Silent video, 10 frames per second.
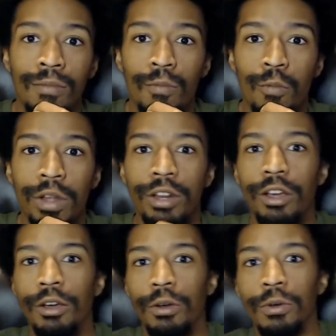When
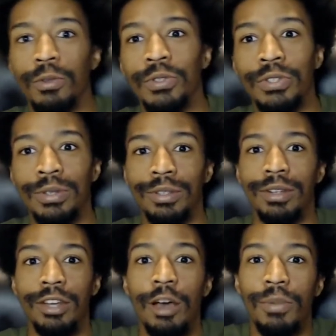those
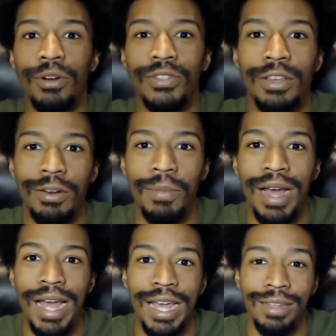numbers come to
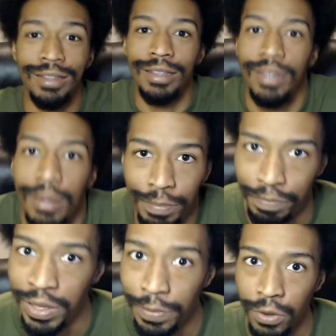mind,
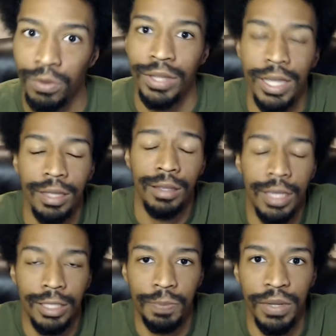people think
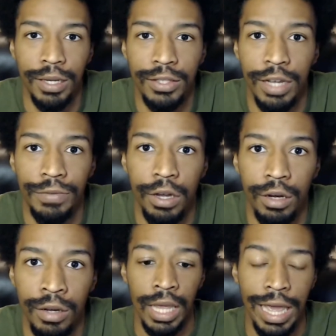it's been a tough year.
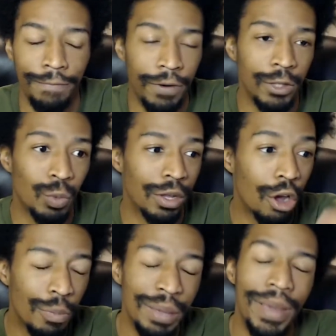At first, when
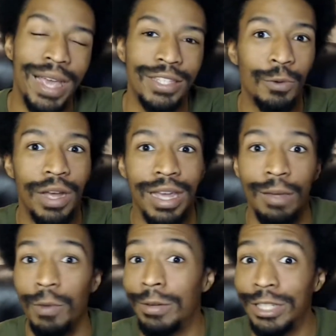Kobe passed away,
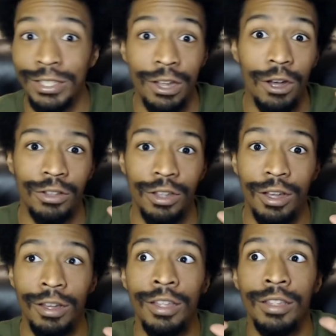we just all
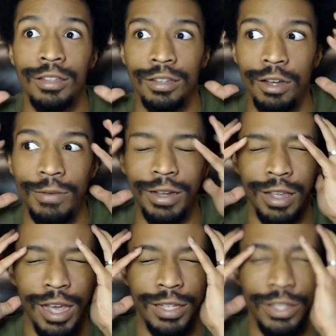thought, oh my
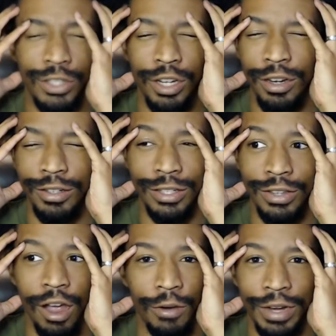gosh, this year is just
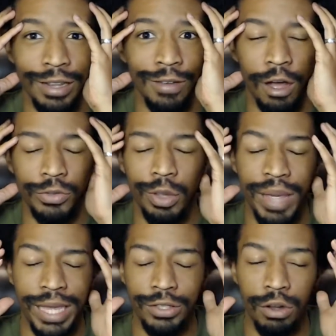already off to a
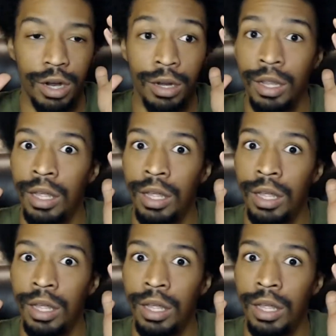bad start.